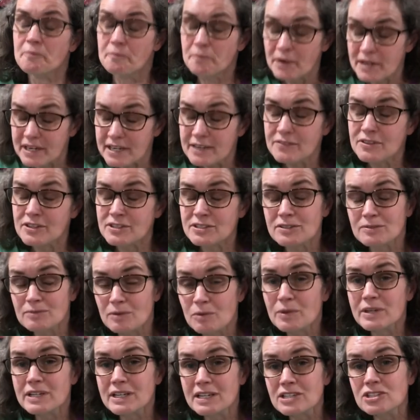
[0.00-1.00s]
But if this is
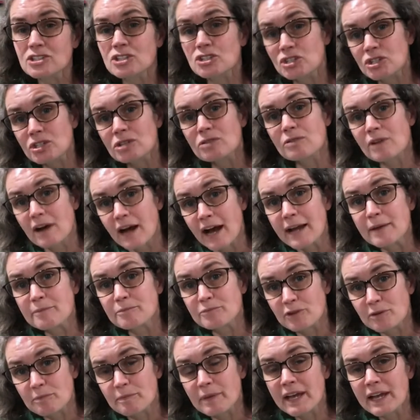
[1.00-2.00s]
what we need to do, I'm
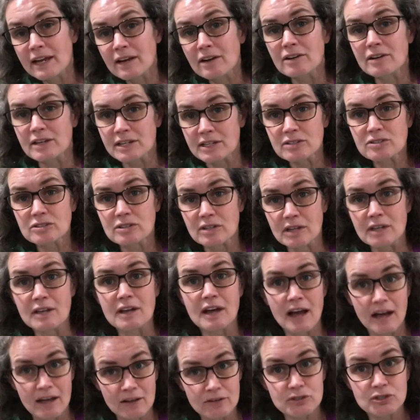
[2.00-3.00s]
prepared. It,
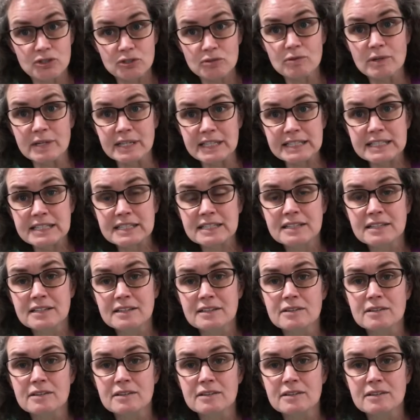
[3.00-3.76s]
I'll do it.